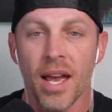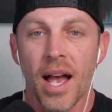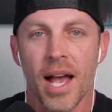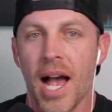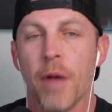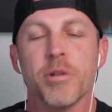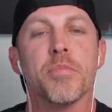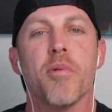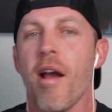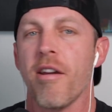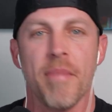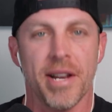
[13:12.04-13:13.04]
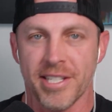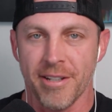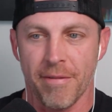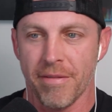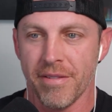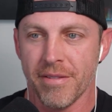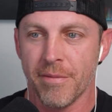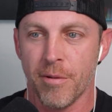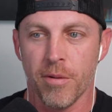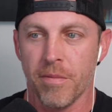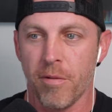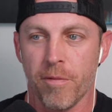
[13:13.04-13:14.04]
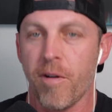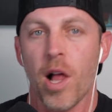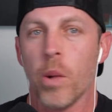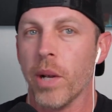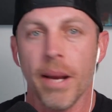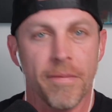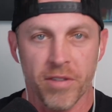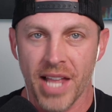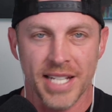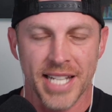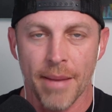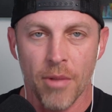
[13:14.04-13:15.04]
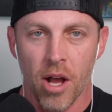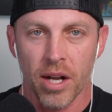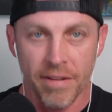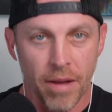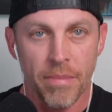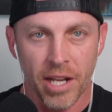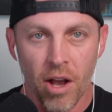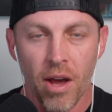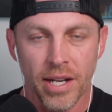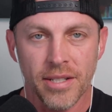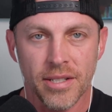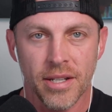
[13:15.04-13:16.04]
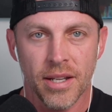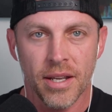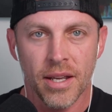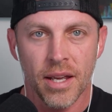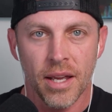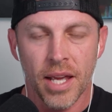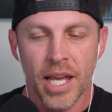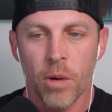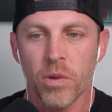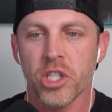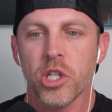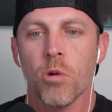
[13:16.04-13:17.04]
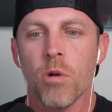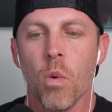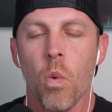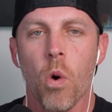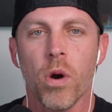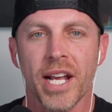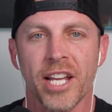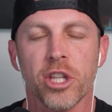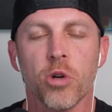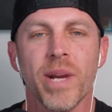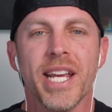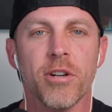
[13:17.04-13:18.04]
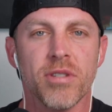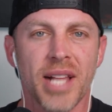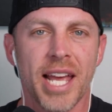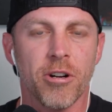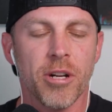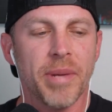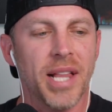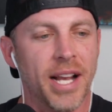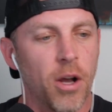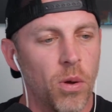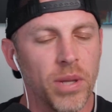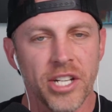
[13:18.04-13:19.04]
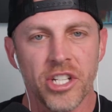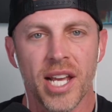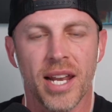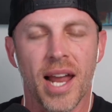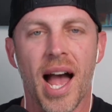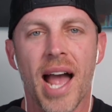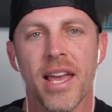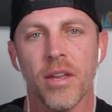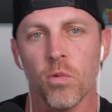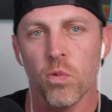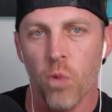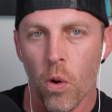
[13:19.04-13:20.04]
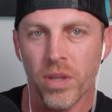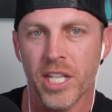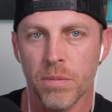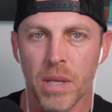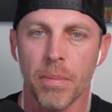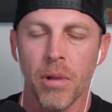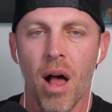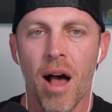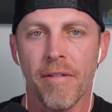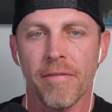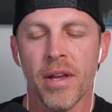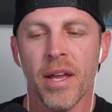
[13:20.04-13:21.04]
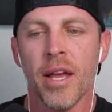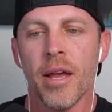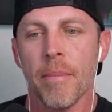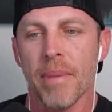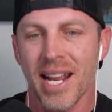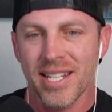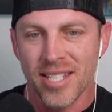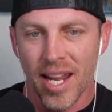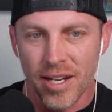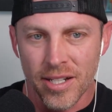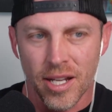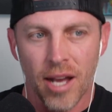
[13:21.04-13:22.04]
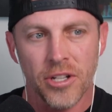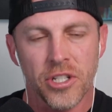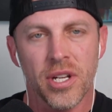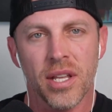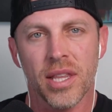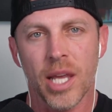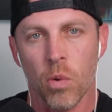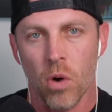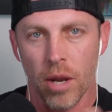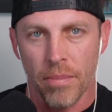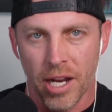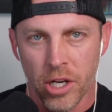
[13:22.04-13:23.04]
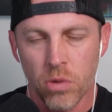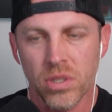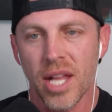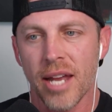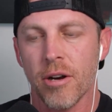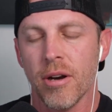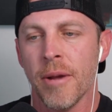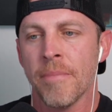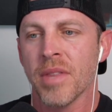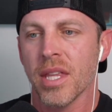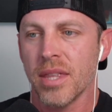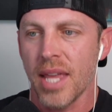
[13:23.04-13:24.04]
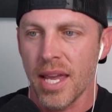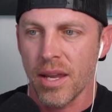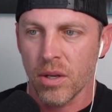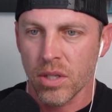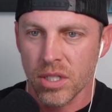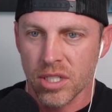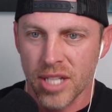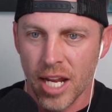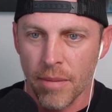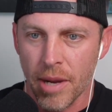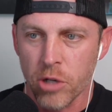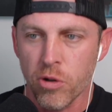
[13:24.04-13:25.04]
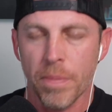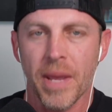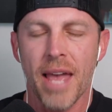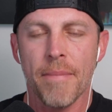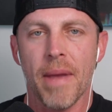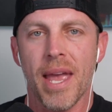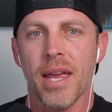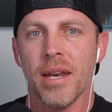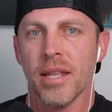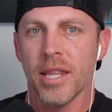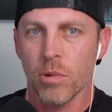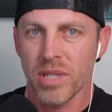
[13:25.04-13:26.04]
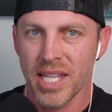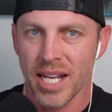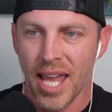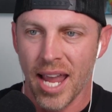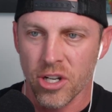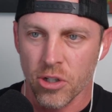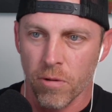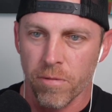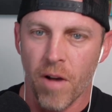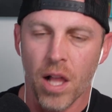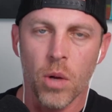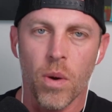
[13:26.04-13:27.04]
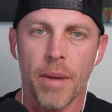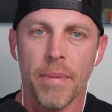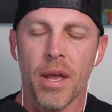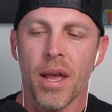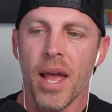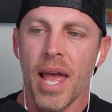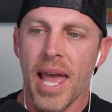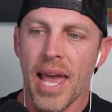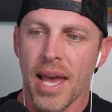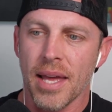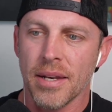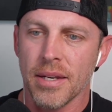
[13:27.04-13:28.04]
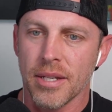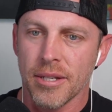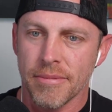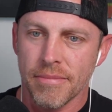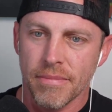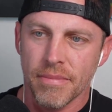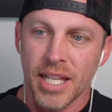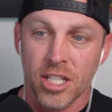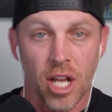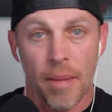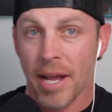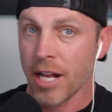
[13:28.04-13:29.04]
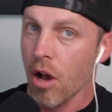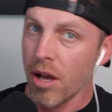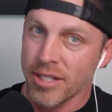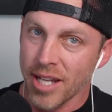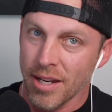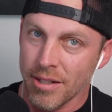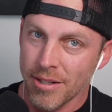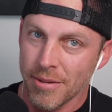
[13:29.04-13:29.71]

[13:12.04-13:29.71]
I was proud of myself for following up for that damn long, if I'm being honest. It was so rewarding 3 years later to be like, holy shit, I wrote these people off, but I stayed in touch. They were on my newsletter. They stayed on my drip campaign. There was the occasional follow-up, and they saw my content.